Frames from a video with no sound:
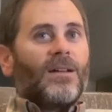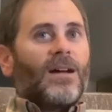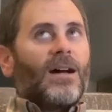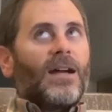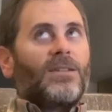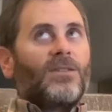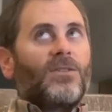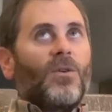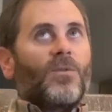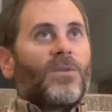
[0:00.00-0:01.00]
I
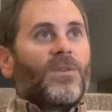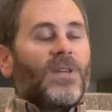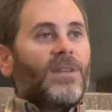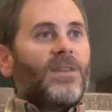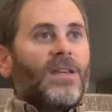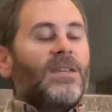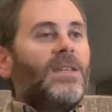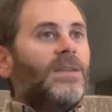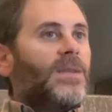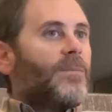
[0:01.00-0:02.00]
don't think they
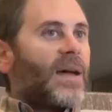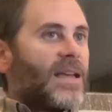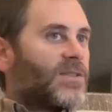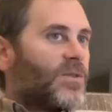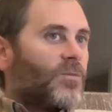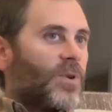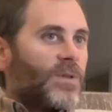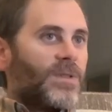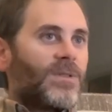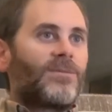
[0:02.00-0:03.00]
need the pastor
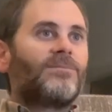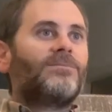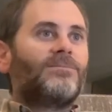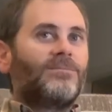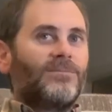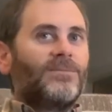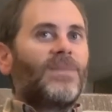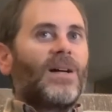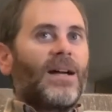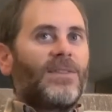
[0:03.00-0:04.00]
words.
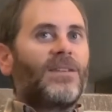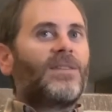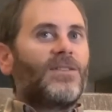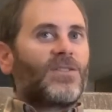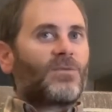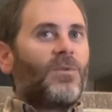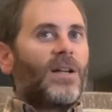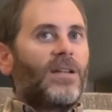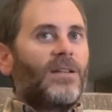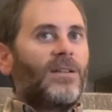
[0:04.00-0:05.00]
I think they just
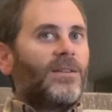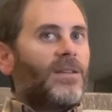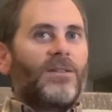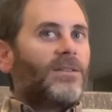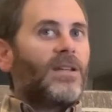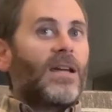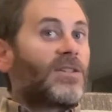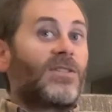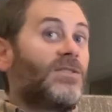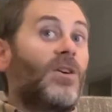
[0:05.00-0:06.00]
want to, they
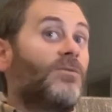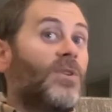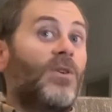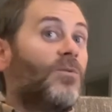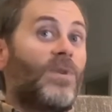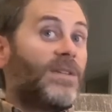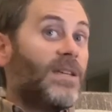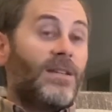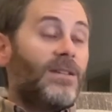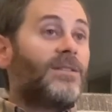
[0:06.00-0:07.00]
actually don't know what they
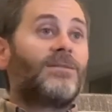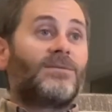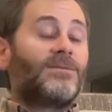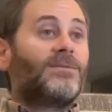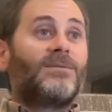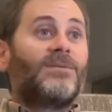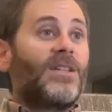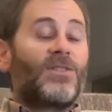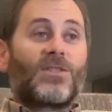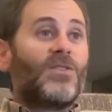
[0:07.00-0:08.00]
need. They
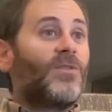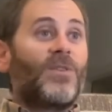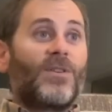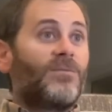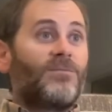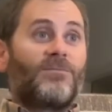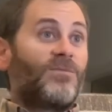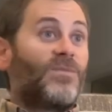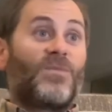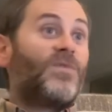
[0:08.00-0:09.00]
just know they're
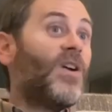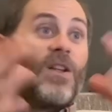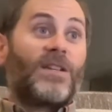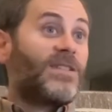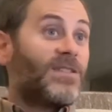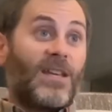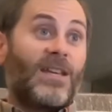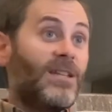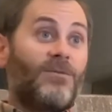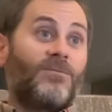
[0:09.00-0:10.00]
falling,
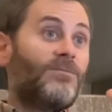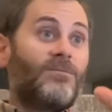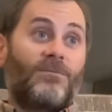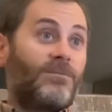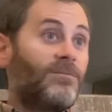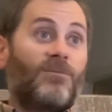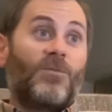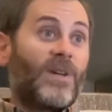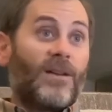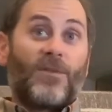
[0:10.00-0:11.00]
sinking,
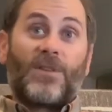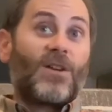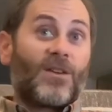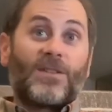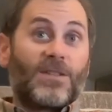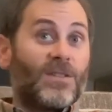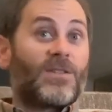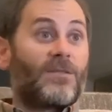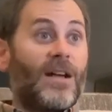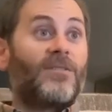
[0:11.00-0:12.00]
whatever, the darkness is
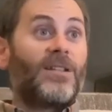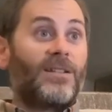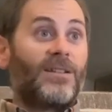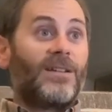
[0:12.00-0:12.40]
surrounding.